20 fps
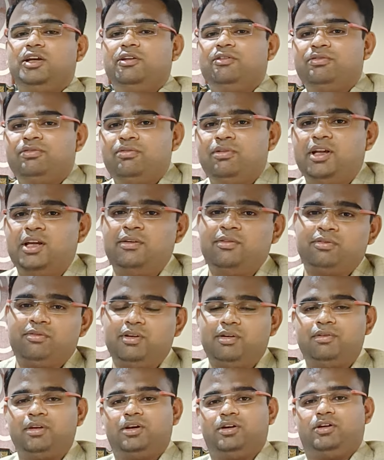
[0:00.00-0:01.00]
if
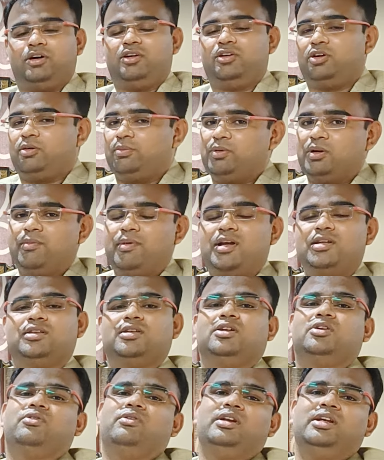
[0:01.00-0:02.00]
if we will not
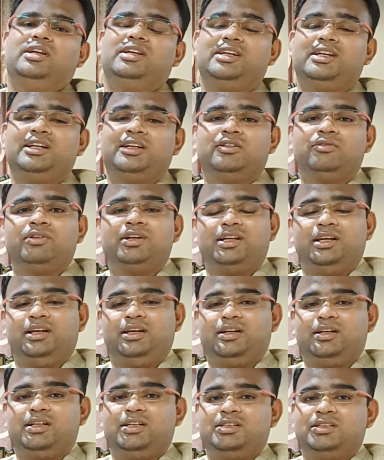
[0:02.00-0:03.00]
optimize the query, it will
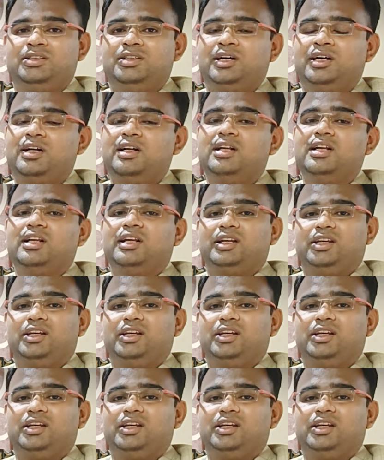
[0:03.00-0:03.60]
increase the